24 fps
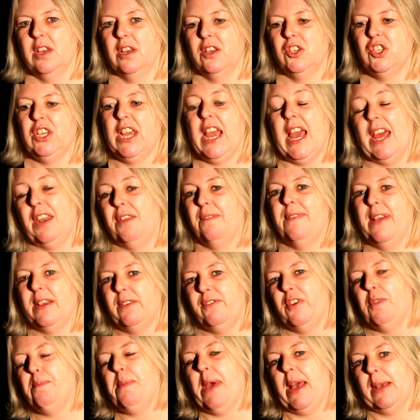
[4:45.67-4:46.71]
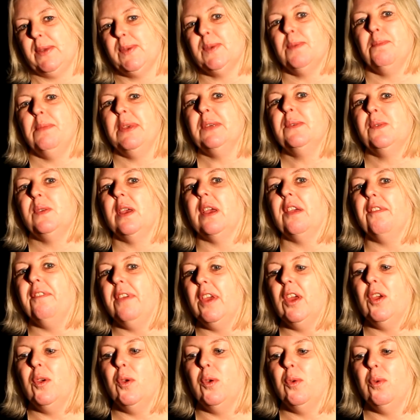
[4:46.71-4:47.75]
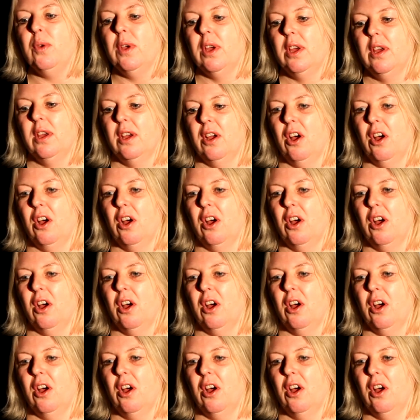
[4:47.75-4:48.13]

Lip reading: she had a very pessimistic view